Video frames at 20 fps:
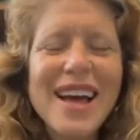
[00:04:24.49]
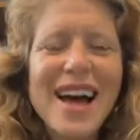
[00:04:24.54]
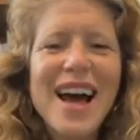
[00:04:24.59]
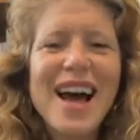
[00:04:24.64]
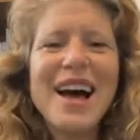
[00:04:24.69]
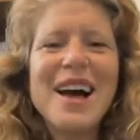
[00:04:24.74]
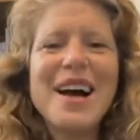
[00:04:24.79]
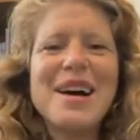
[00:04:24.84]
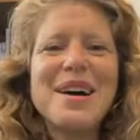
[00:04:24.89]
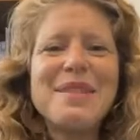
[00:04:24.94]

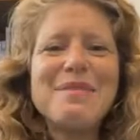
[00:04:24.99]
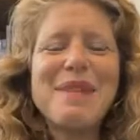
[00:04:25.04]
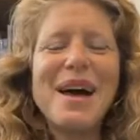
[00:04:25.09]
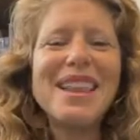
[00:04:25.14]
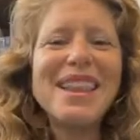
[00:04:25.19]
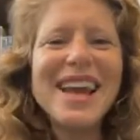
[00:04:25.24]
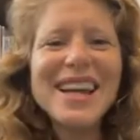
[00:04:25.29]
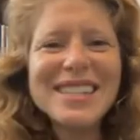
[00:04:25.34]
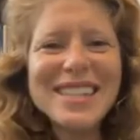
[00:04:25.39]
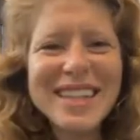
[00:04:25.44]
I
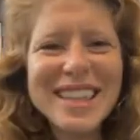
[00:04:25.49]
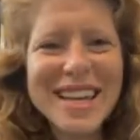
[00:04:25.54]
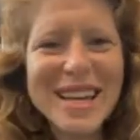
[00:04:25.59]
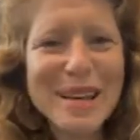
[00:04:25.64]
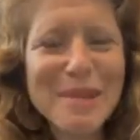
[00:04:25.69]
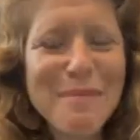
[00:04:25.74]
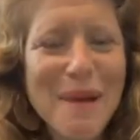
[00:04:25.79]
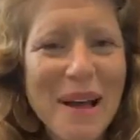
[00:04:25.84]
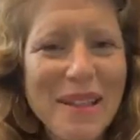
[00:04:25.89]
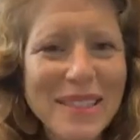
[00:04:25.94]
like to
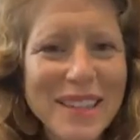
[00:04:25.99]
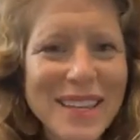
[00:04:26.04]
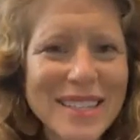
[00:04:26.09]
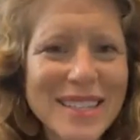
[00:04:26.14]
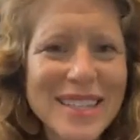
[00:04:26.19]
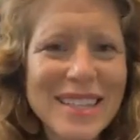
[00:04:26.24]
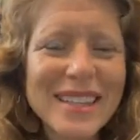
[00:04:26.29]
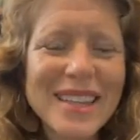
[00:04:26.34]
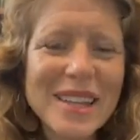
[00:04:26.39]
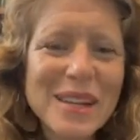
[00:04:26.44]
think about
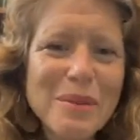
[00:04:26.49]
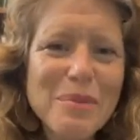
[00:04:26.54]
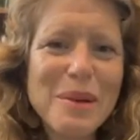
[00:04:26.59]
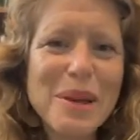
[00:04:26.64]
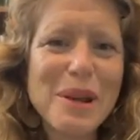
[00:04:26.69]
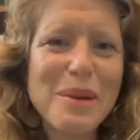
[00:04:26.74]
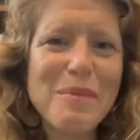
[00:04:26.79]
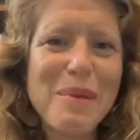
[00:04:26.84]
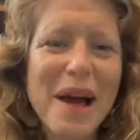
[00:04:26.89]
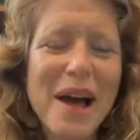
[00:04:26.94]
this a little
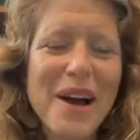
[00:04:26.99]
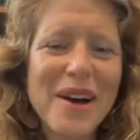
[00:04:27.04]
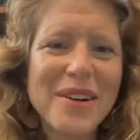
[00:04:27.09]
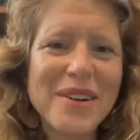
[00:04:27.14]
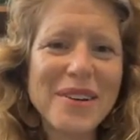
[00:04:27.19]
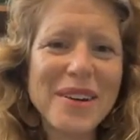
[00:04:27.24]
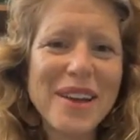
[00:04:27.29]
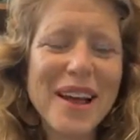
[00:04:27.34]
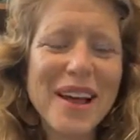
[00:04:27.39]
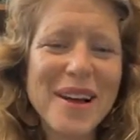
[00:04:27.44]
bit
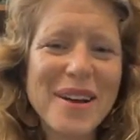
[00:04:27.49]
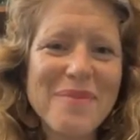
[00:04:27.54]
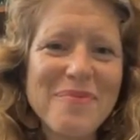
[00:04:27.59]
about